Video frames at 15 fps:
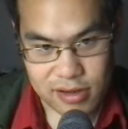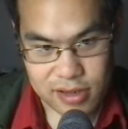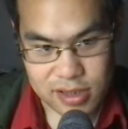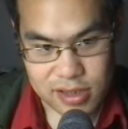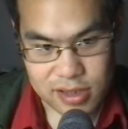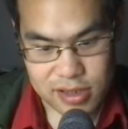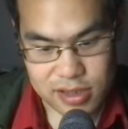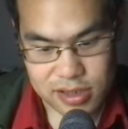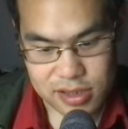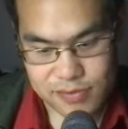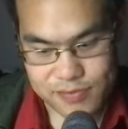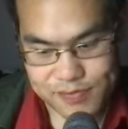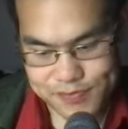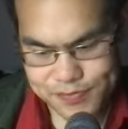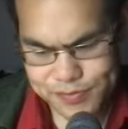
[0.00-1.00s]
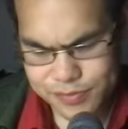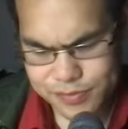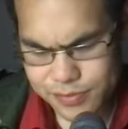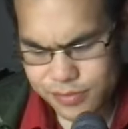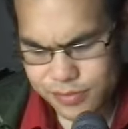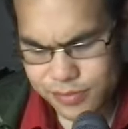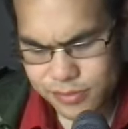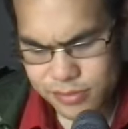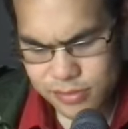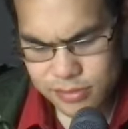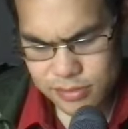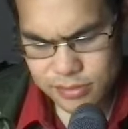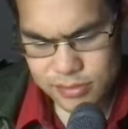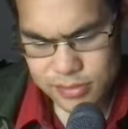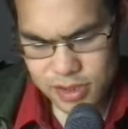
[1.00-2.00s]
he
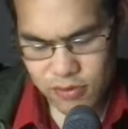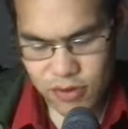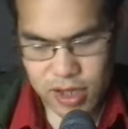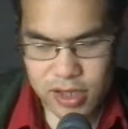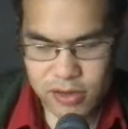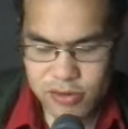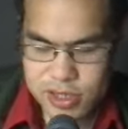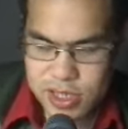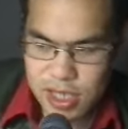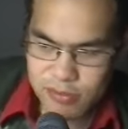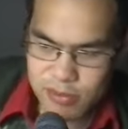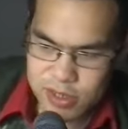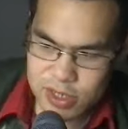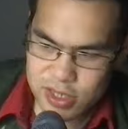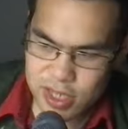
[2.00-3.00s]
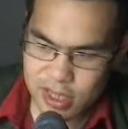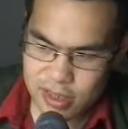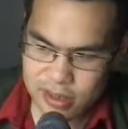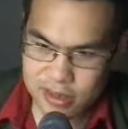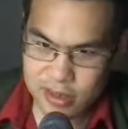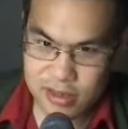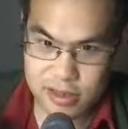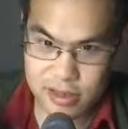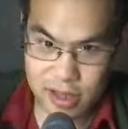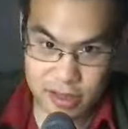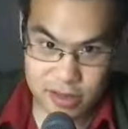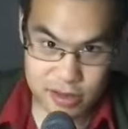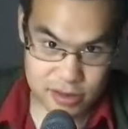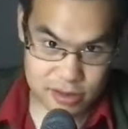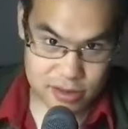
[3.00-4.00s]
well, he was able to get the
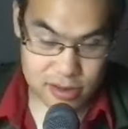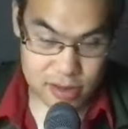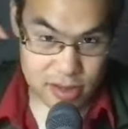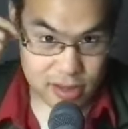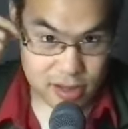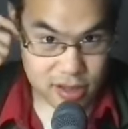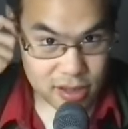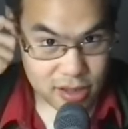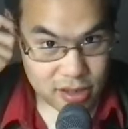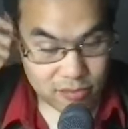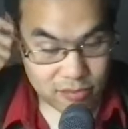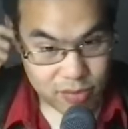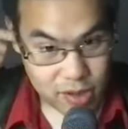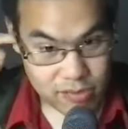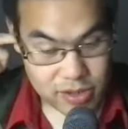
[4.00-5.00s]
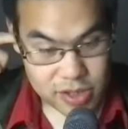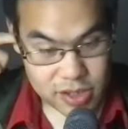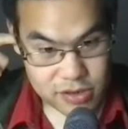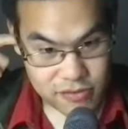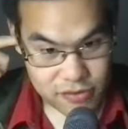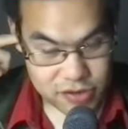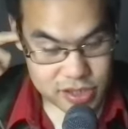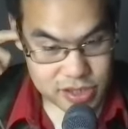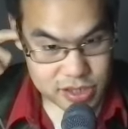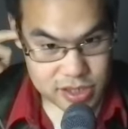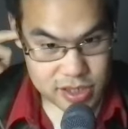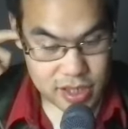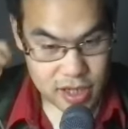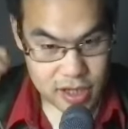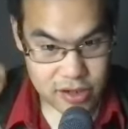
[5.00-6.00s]
other public universities
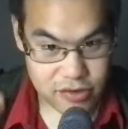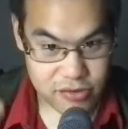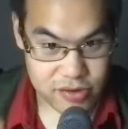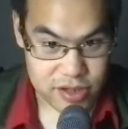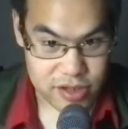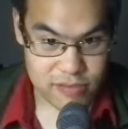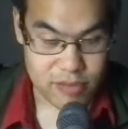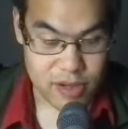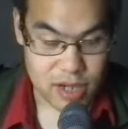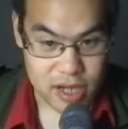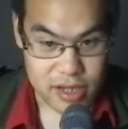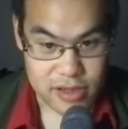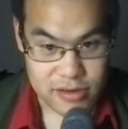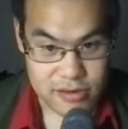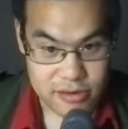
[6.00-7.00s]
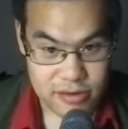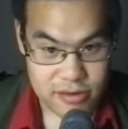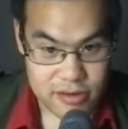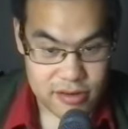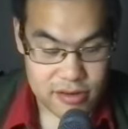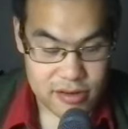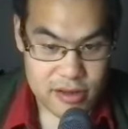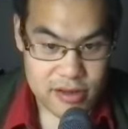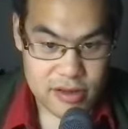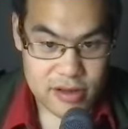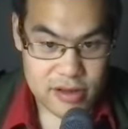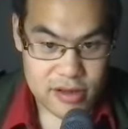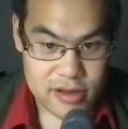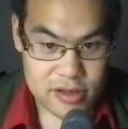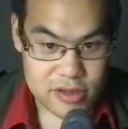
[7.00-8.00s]
in Hungary pliant
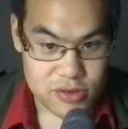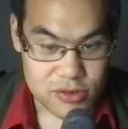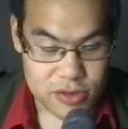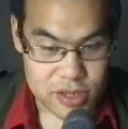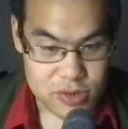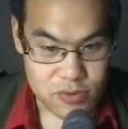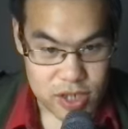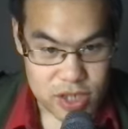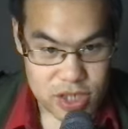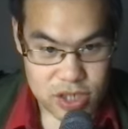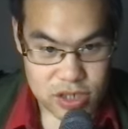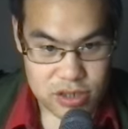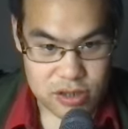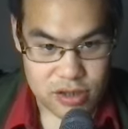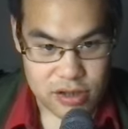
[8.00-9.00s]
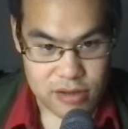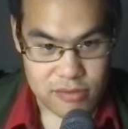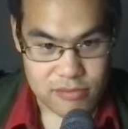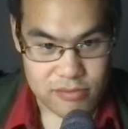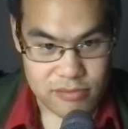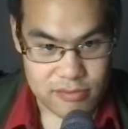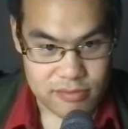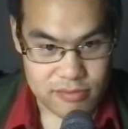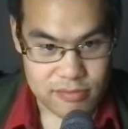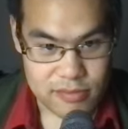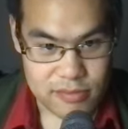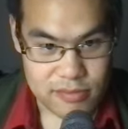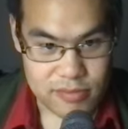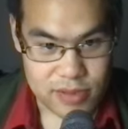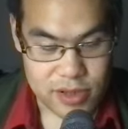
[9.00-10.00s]
to his wish,
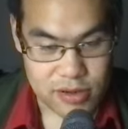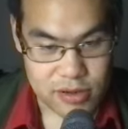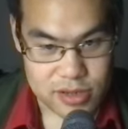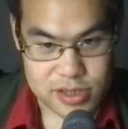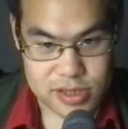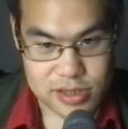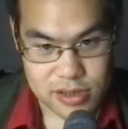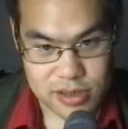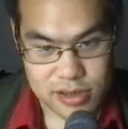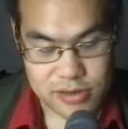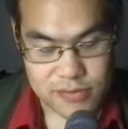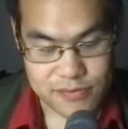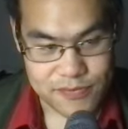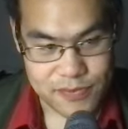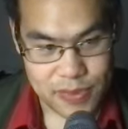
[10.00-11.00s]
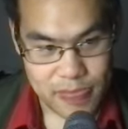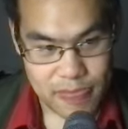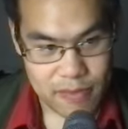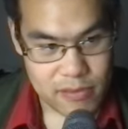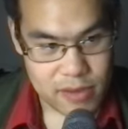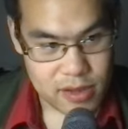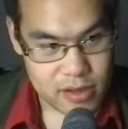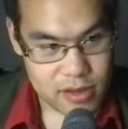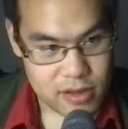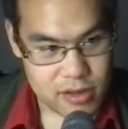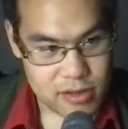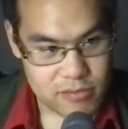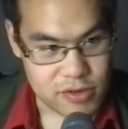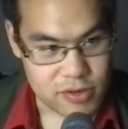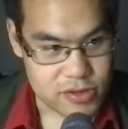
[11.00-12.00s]
because
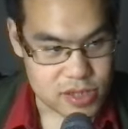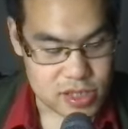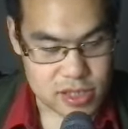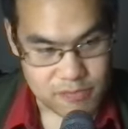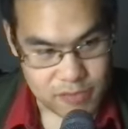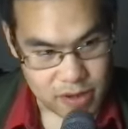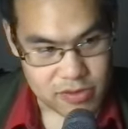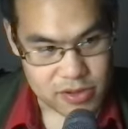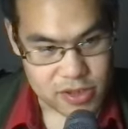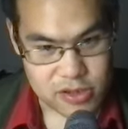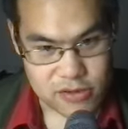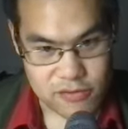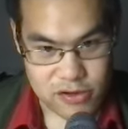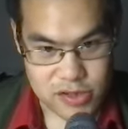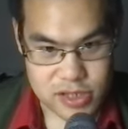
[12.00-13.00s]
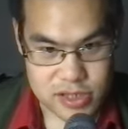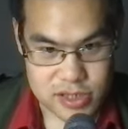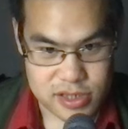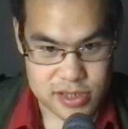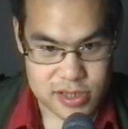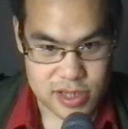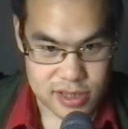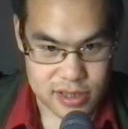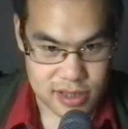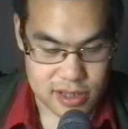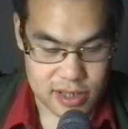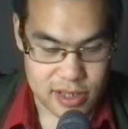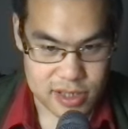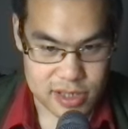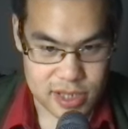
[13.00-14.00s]
these are public universities that
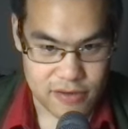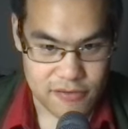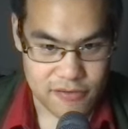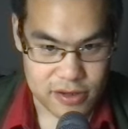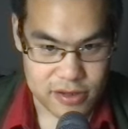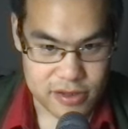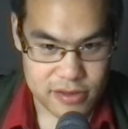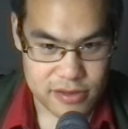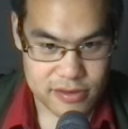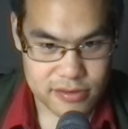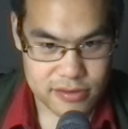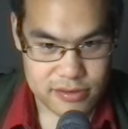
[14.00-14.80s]
get state funding.